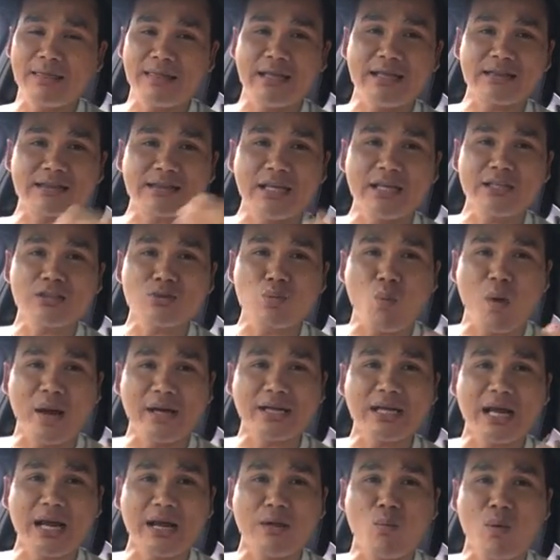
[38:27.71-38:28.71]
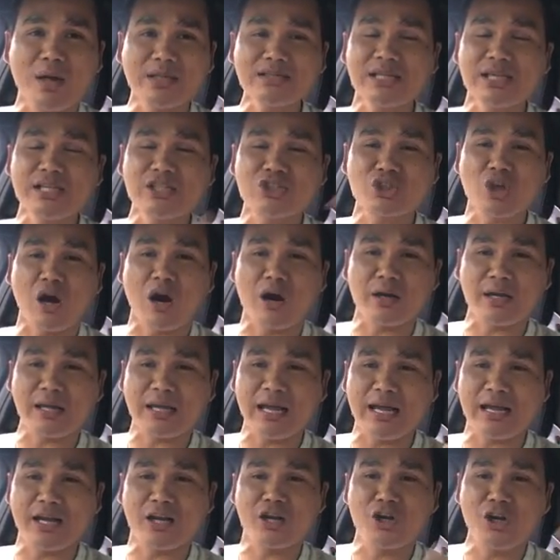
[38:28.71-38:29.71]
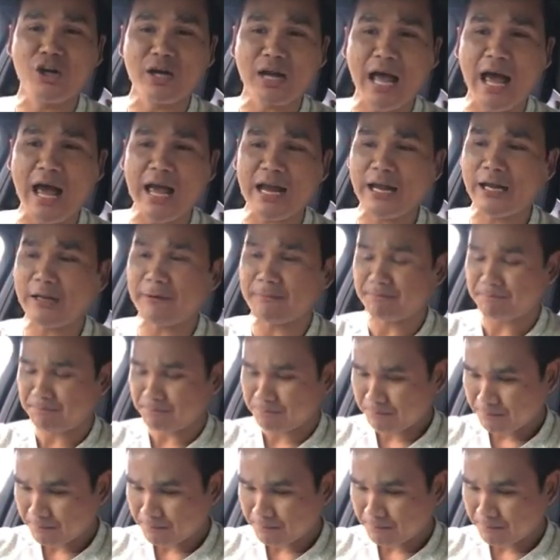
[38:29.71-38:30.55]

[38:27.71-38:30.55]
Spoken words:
And then once I start getting good at it,